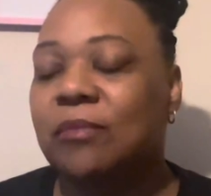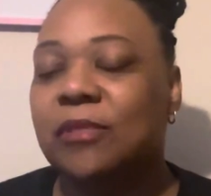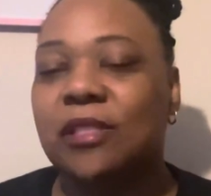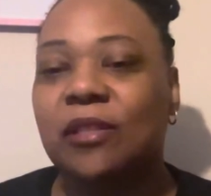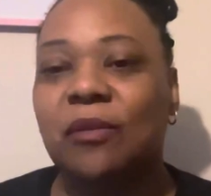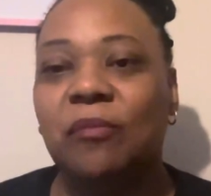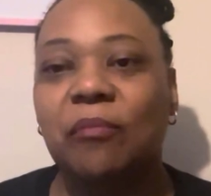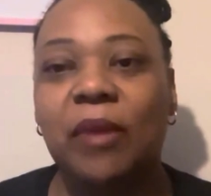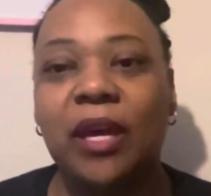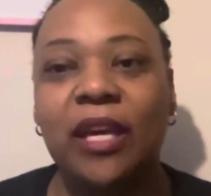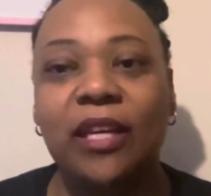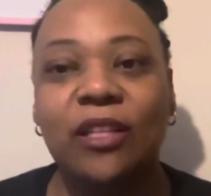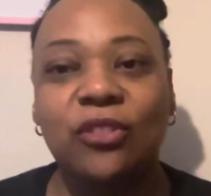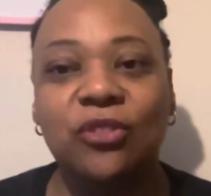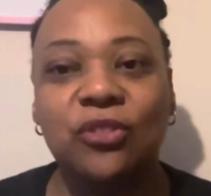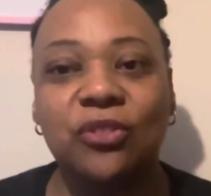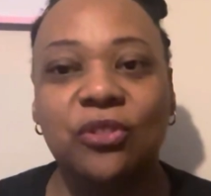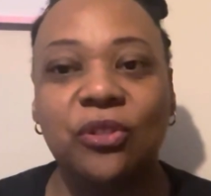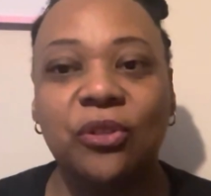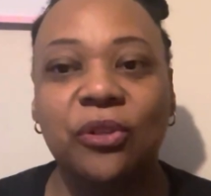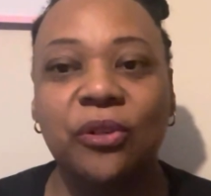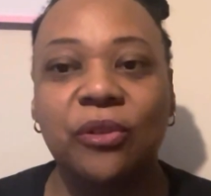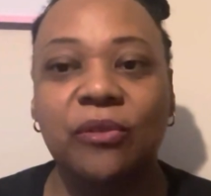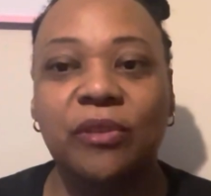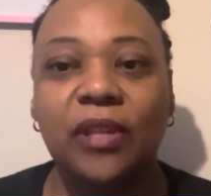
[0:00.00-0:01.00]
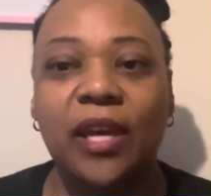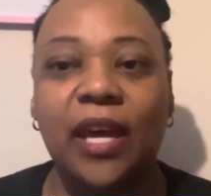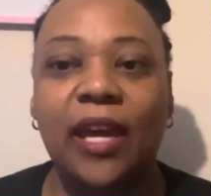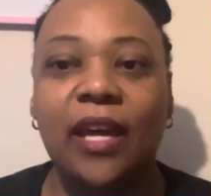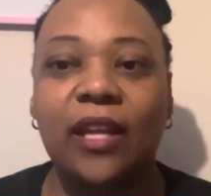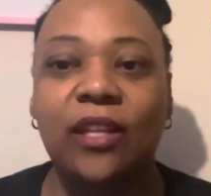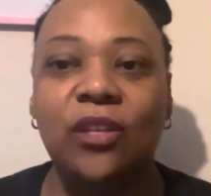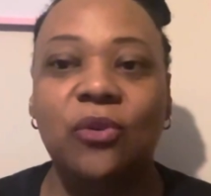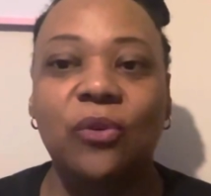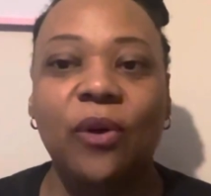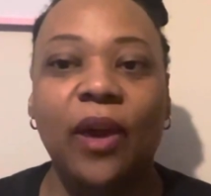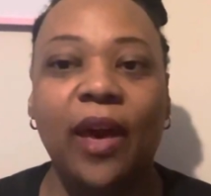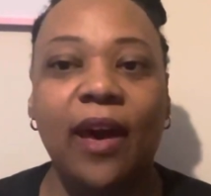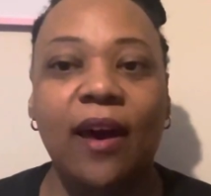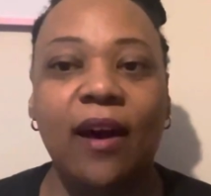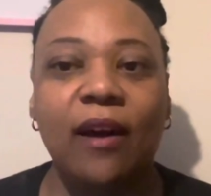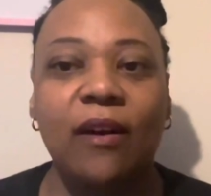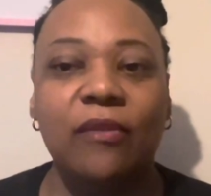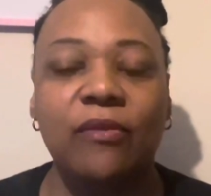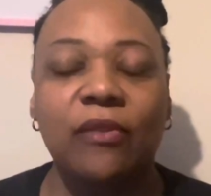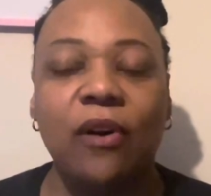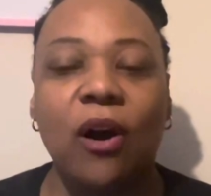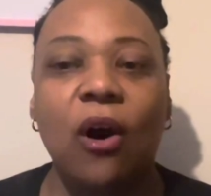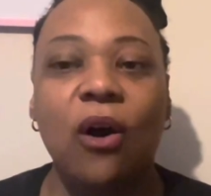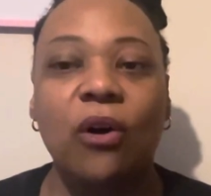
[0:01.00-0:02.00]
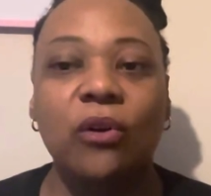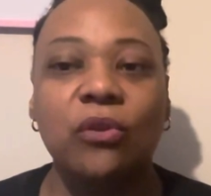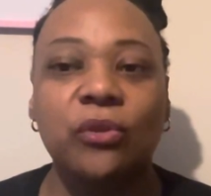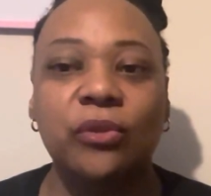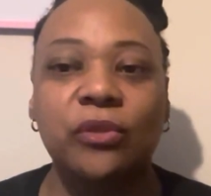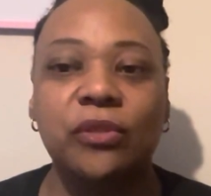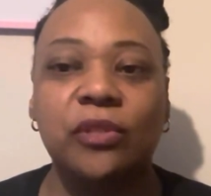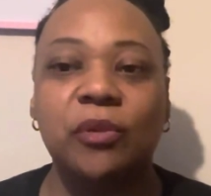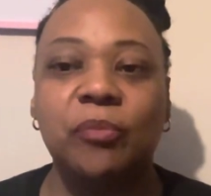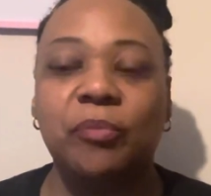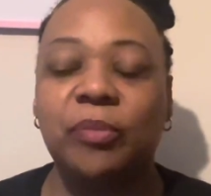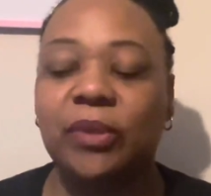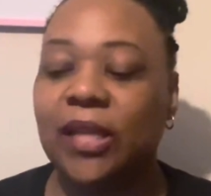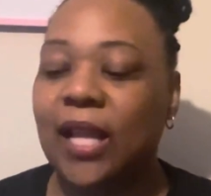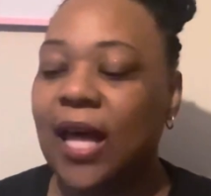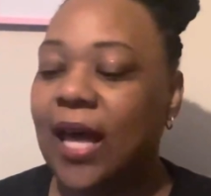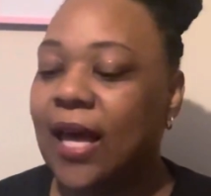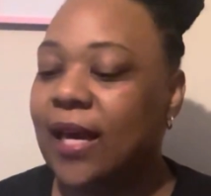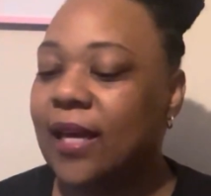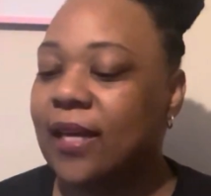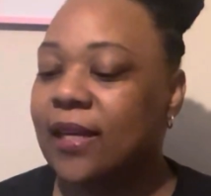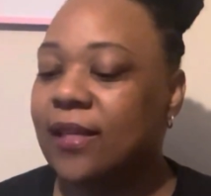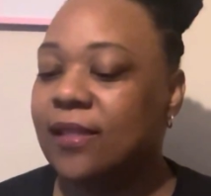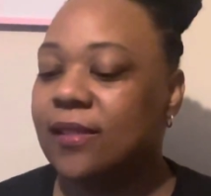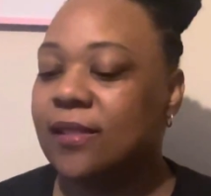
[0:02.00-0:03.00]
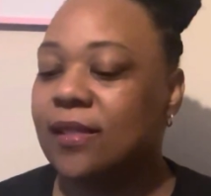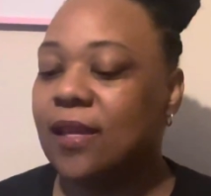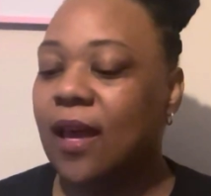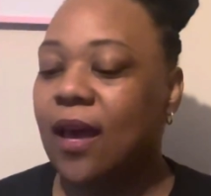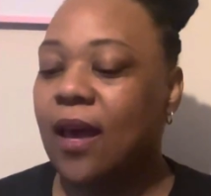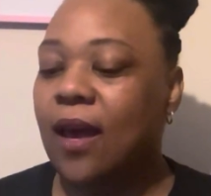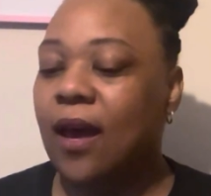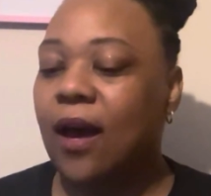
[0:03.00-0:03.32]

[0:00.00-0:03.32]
to make sure that you have all your supplies